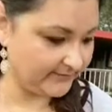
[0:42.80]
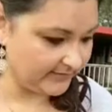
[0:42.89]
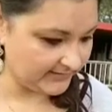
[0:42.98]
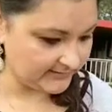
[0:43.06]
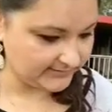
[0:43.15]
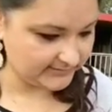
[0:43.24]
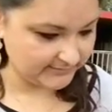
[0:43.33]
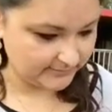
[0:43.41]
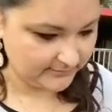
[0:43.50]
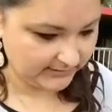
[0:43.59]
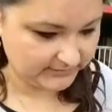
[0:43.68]
this
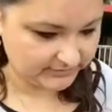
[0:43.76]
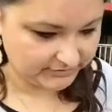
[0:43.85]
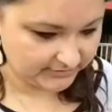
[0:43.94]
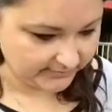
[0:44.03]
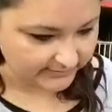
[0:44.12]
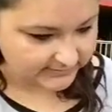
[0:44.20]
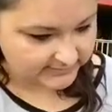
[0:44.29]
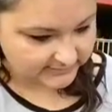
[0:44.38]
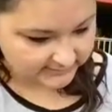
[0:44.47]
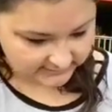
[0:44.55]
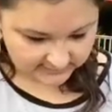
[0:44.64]
mixture.
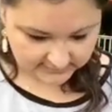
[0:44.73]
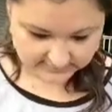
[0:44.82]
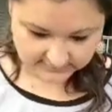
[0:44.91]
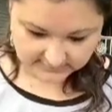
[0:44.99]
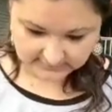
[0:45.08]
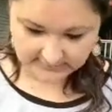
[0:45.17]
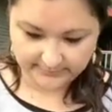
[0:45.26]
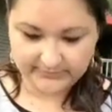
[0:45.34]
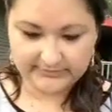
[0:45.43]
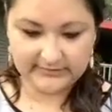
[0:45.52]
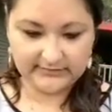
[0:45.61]
I
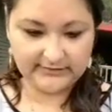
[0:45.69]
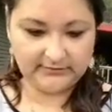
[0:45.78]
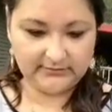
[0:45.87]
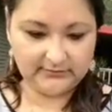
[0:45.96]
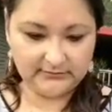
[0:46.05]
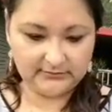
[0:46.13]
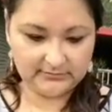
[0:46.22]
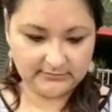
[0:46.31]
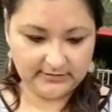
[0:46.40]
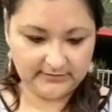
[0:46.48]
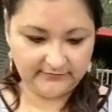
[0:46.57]
put the little
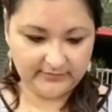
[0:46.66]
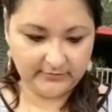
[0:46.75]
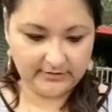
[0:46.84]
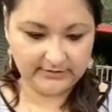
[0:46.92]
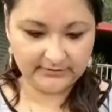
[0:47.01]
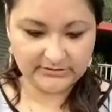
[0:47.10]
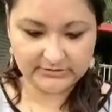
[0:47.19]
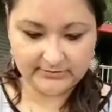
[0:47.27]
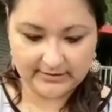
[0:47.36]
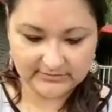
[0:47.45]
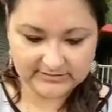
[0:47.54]
info on here, 2
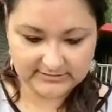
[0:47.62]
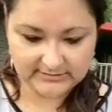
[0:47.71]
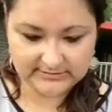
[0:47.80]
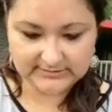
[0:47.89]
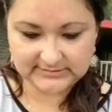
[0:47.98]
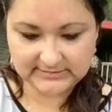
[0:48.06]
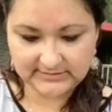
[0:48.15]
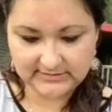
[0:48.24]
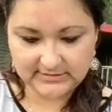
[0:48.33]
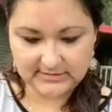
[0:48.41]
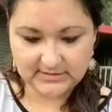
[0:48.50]
ounces
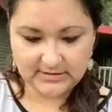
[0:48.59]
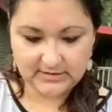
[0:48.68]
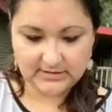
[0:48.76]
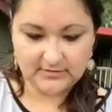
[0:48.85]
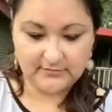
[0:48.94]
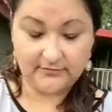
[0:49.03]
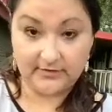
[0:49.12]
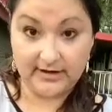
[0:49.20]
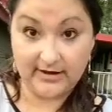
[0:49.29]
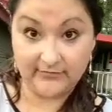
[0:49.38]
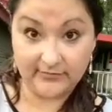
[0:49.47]
for
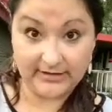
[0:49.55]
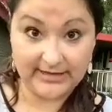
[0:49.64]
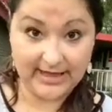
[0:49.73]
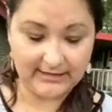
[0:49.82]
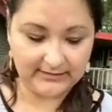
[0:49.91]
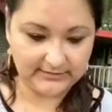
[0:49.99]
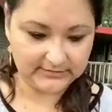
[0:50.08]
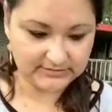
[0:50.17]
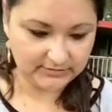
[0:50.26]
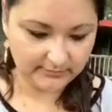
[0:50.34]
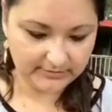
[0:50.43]
every gallon.
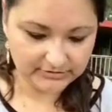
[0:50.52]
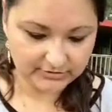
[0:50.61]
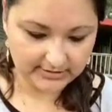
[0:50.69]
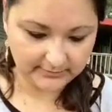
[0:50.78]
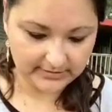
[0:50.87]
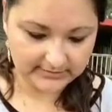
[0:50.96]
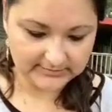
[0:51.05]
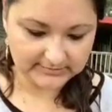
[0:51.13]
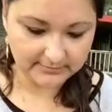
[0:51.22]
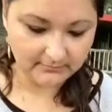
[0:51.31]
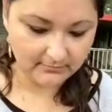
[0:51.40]
So I'm going to try to make
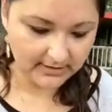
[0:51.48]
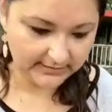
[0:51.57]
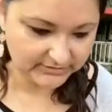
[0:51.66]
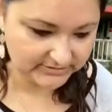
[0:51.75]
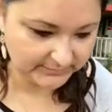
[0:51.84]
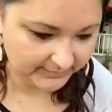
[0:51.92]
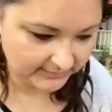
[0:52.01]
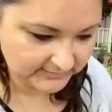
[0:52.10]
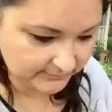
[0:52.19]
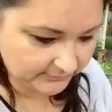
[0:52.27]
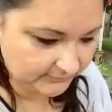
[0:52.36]
as much as
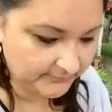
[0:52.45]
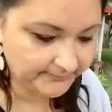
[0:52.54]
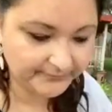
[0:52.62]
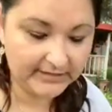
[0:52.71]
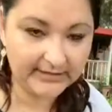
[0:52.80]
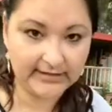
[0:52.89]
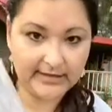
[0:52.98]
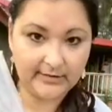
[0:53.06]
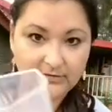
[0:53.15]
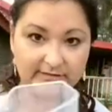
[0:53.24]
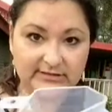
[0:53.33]
possible. And it
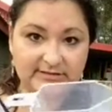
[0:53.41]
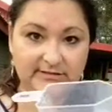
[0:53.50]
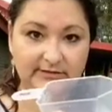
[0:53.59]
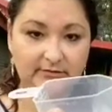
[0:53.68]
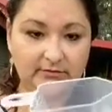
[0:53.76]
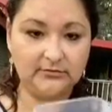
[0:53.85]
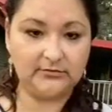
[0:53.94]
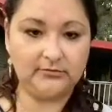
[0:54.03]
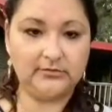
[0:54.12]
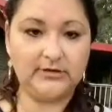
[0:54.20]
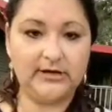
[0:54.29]
came with this little
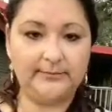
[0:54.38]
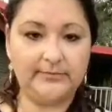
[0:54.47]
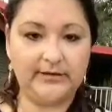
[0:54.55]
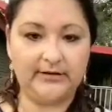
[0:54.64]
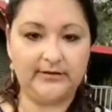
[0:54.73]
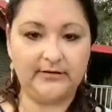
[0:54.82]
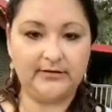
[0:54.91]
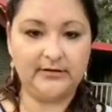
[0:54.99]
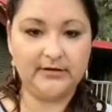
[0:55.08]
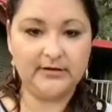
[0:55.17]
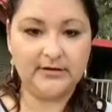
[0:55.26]
cool cup here,
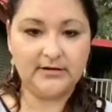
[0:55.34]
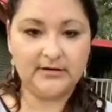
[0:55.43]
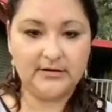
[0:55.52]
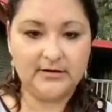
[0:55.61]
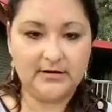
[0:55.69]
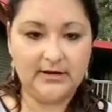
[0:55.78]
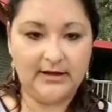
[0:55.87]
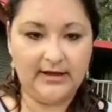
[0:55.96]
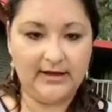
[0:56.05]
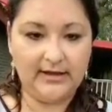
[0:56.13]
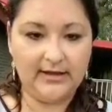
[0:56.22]

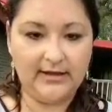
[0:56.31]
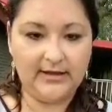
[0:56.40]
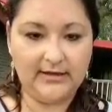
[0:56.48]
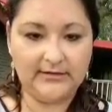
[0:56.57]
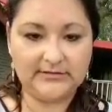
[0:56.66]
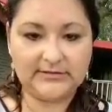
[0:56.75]
and